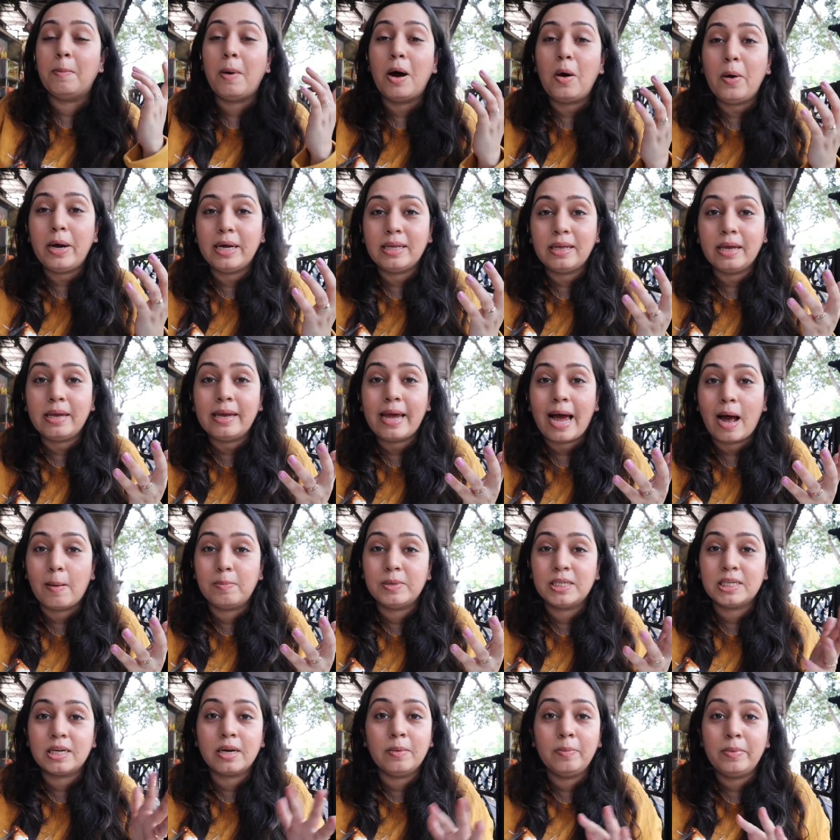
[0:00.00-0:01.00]
Somehow I think
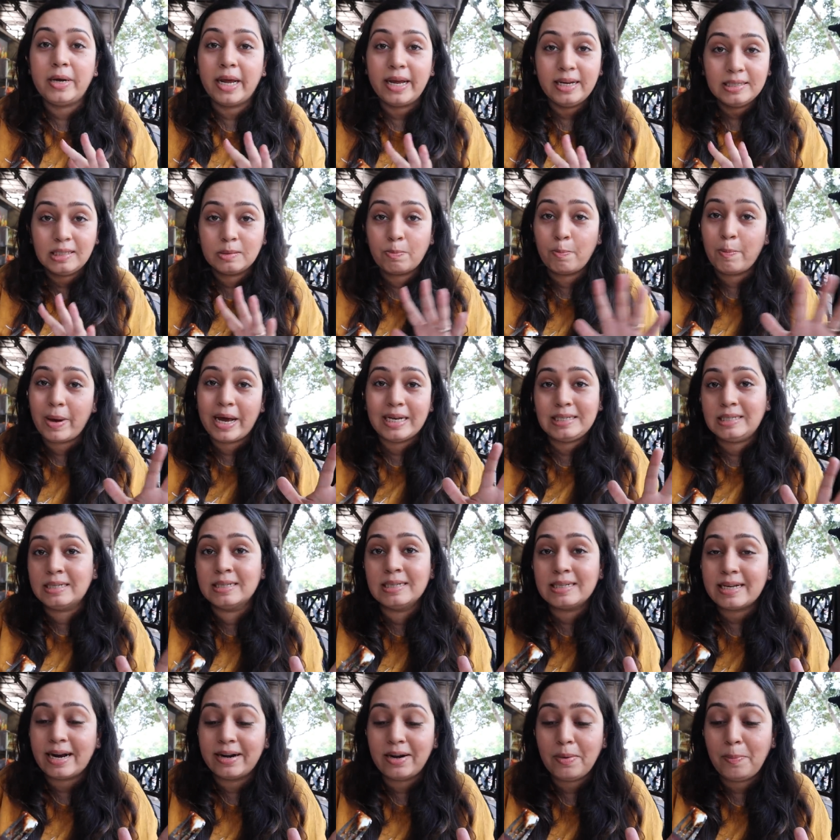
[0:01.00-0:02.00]
capsicum tastes
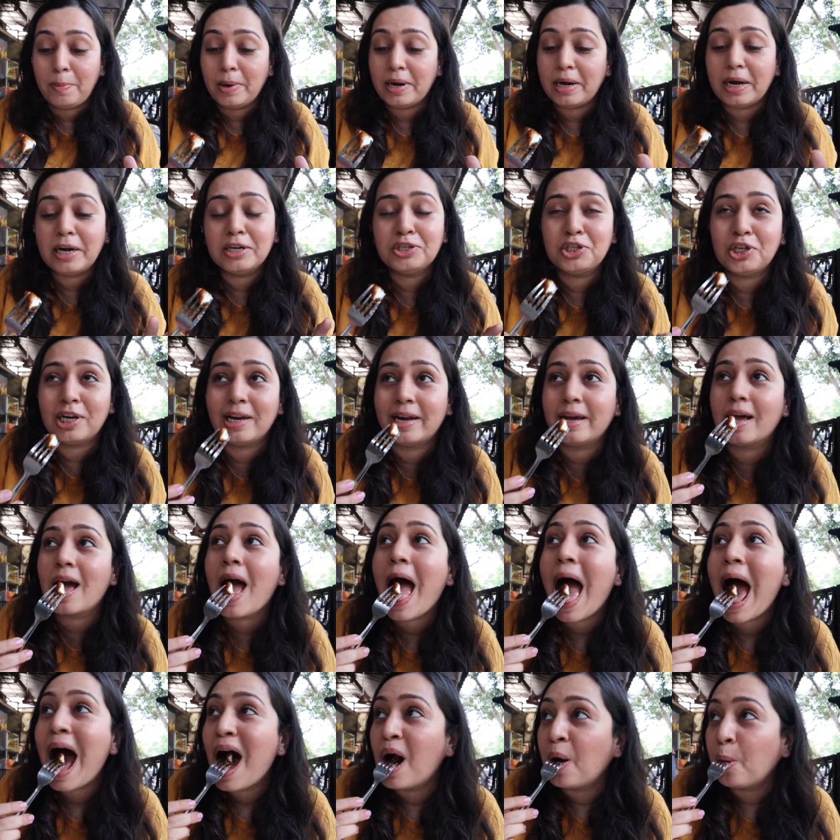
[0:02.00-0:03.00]
best inside a Paneer
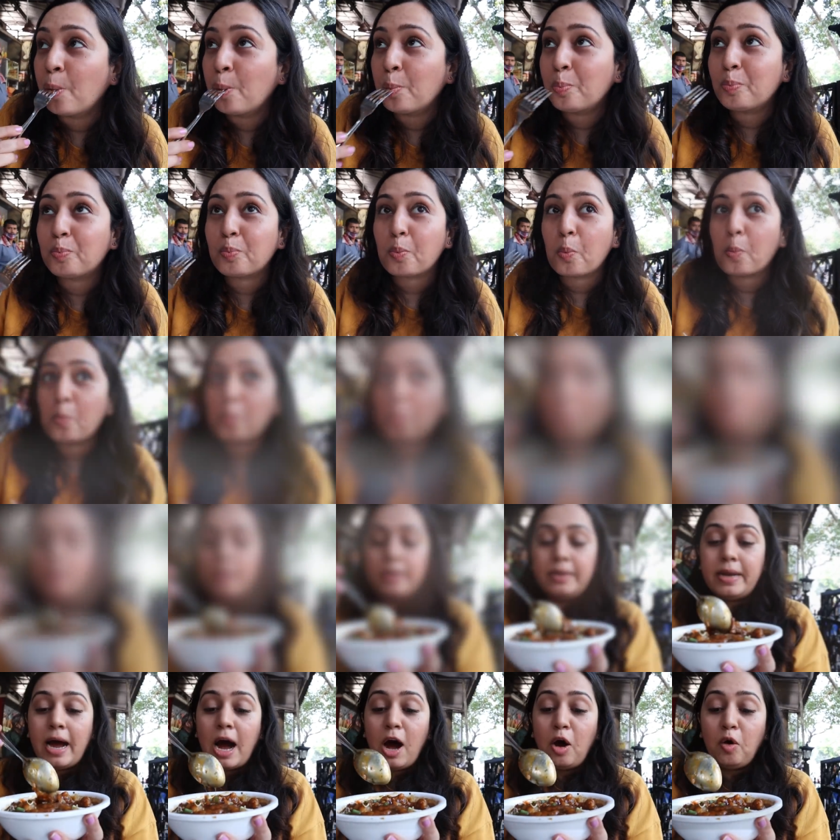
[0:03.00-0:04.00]
Chilli.
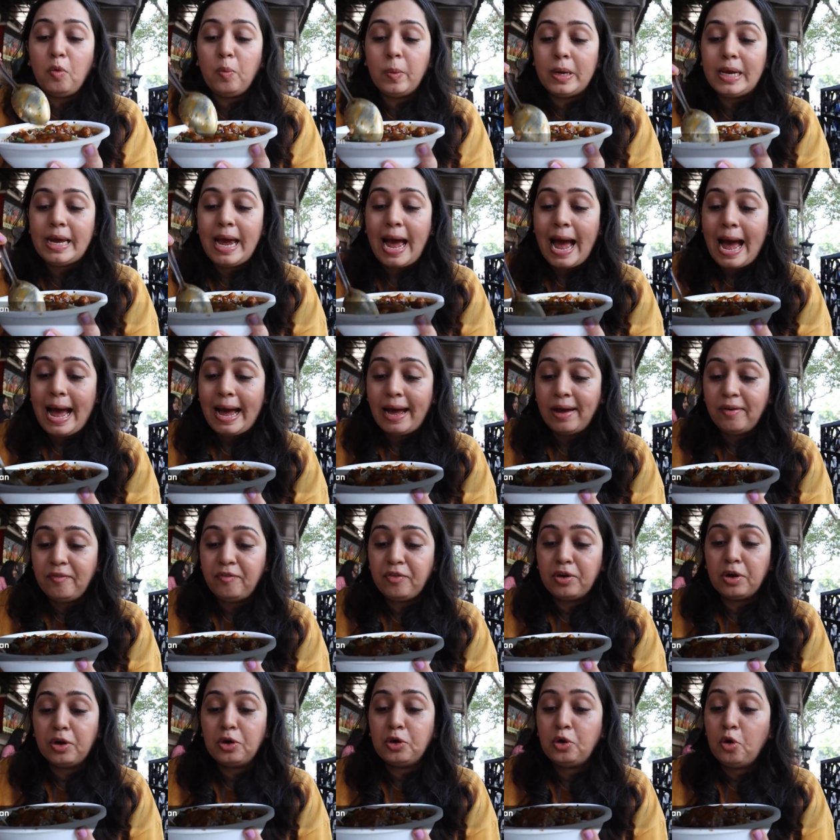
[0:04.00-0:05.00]
Now we have
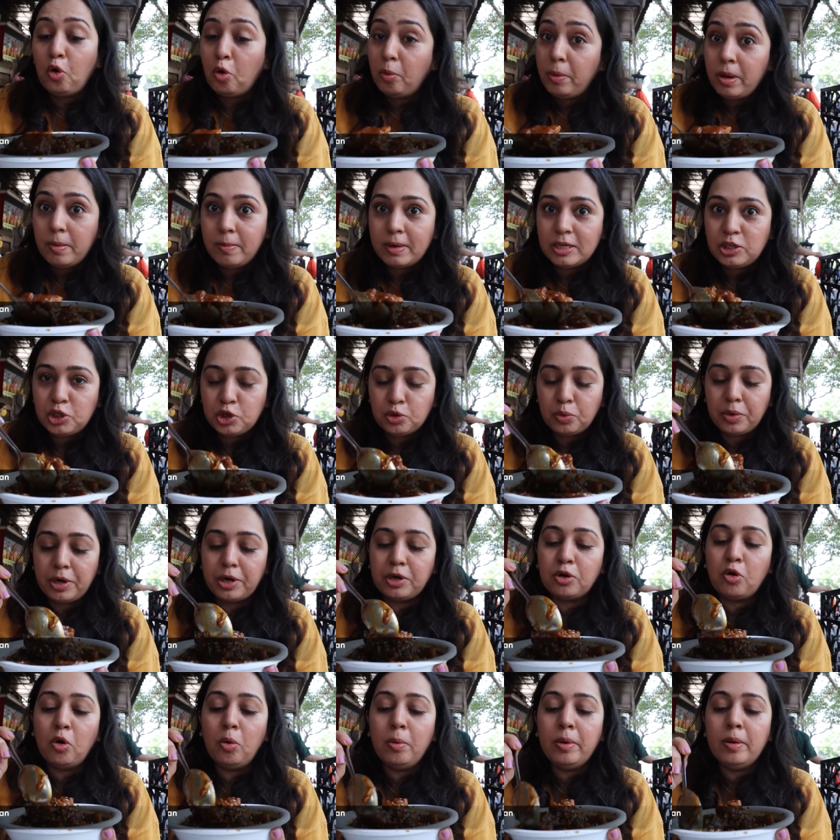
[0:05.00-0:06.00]
Gobi
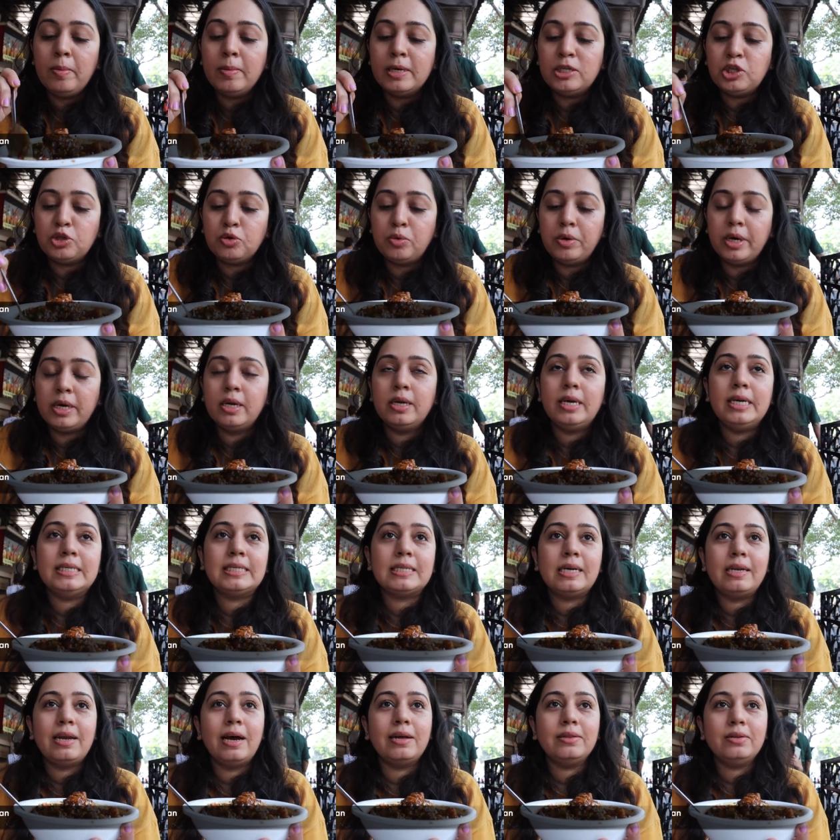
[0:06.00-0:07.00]
Manchurian. Gobi Manchurian is
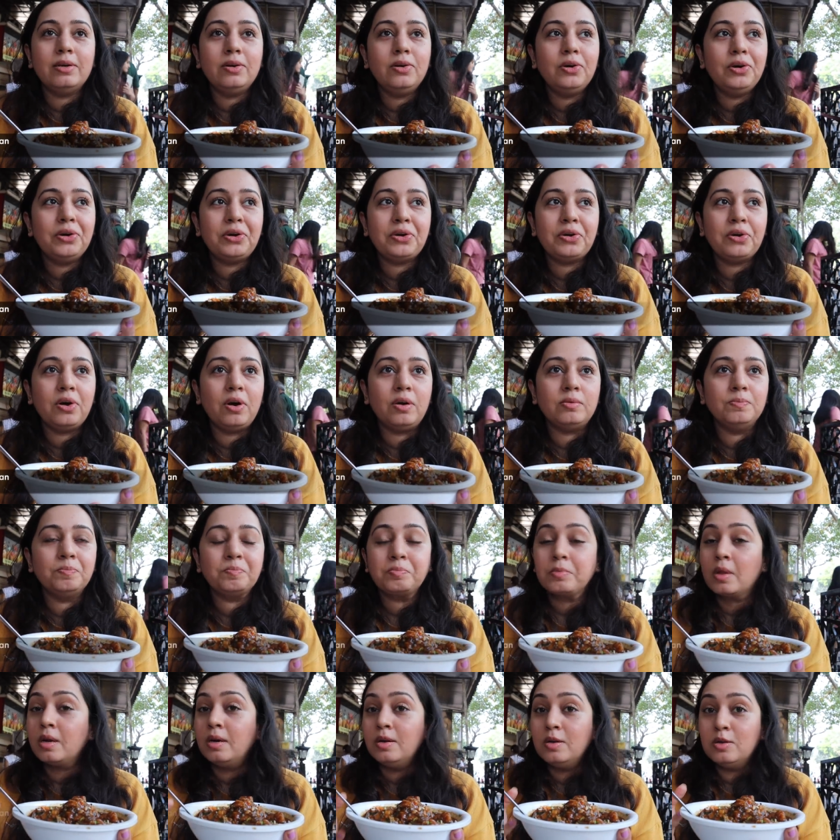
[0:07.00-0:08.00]
another
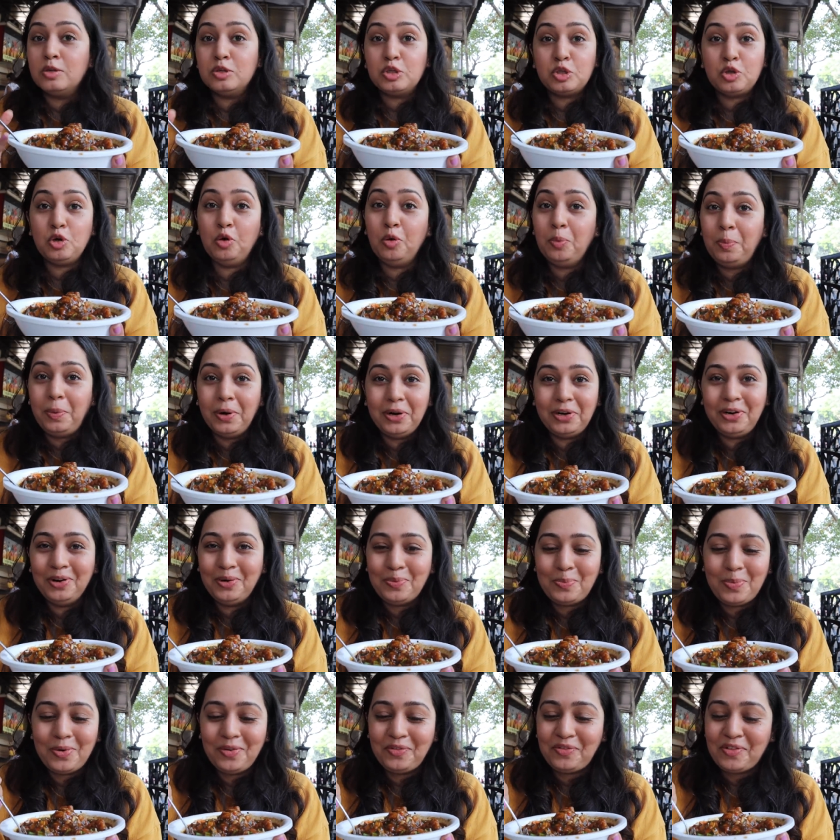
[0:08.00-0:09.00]
super
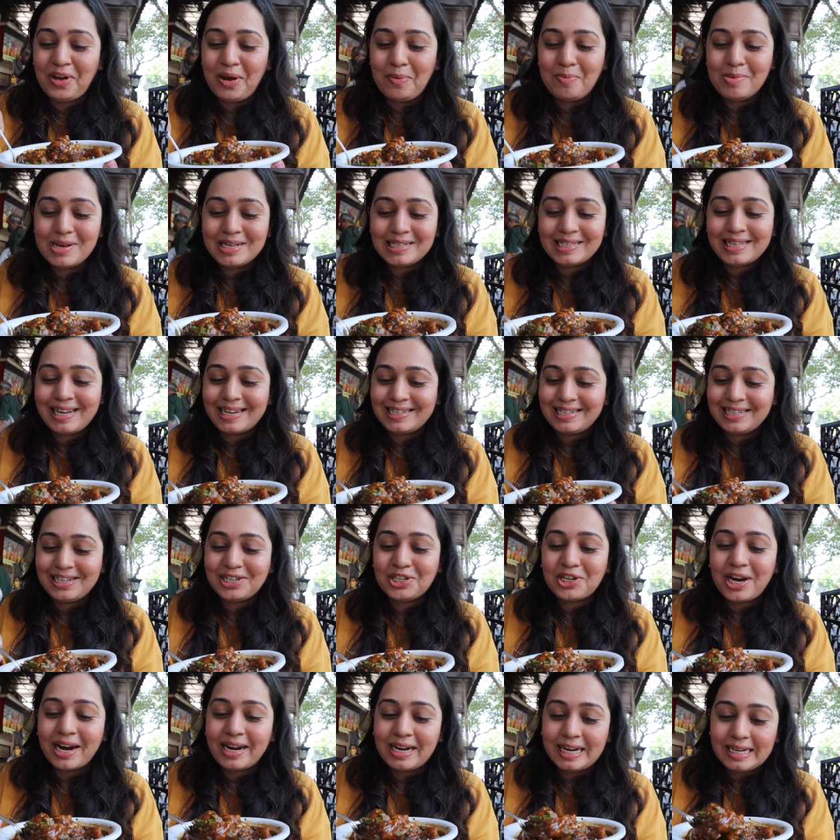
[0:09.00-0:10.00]
duper famous Desi
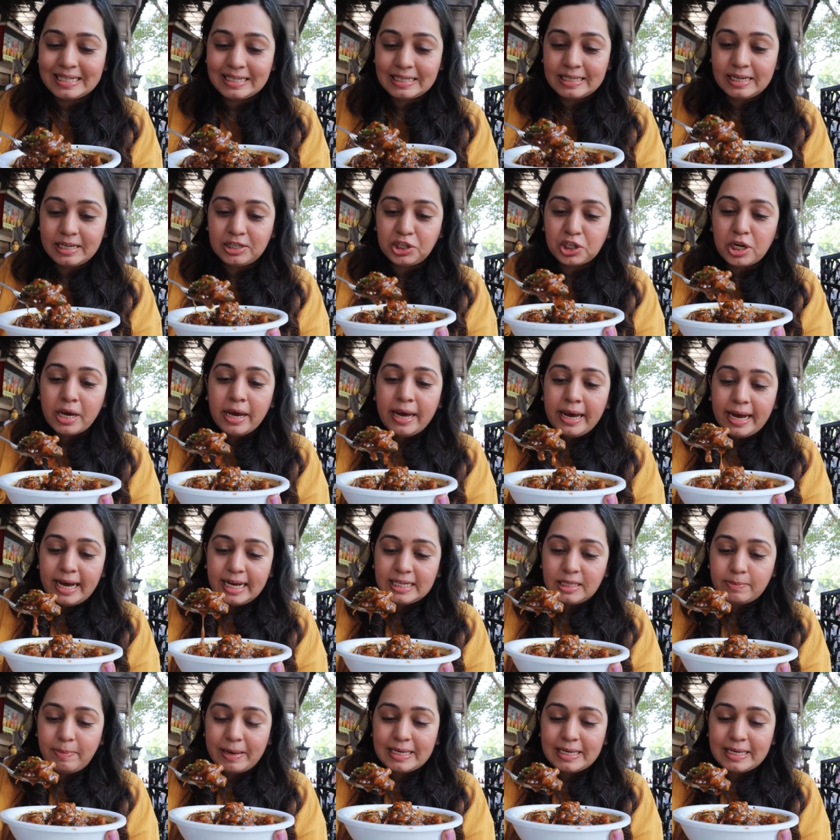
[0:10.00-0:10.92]
Chinese dish. It's